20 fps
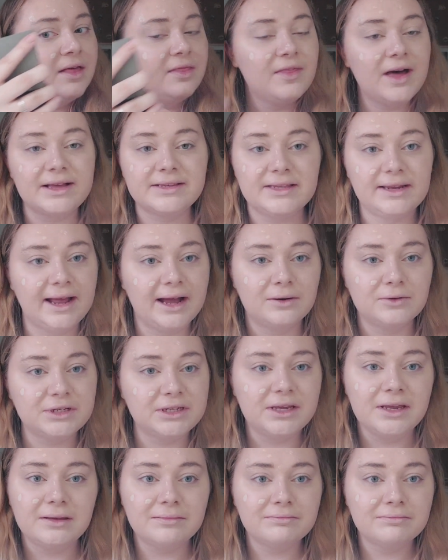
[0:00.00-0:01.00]
That's an
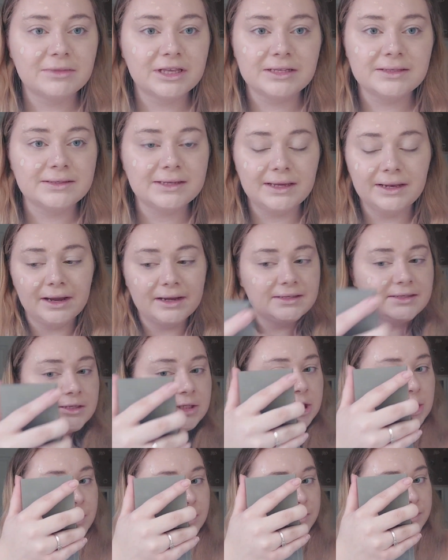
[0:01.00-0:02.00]
Aldi concealer. It's a
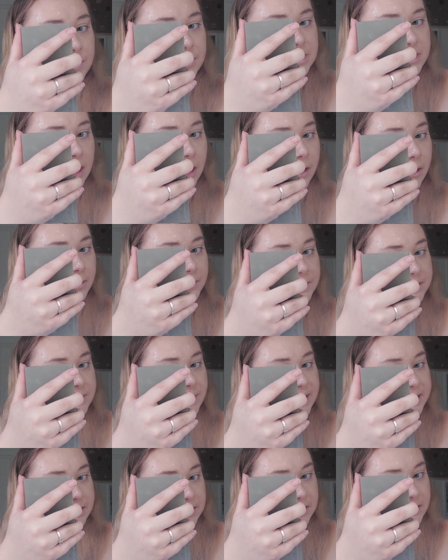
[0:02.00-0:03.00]
dupe of the Tarte
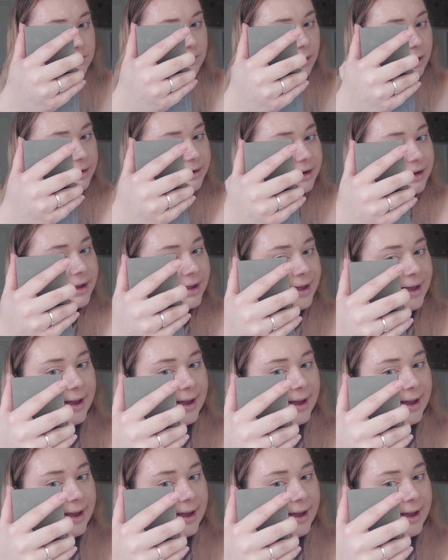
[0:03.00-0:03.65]
Cosmetics one.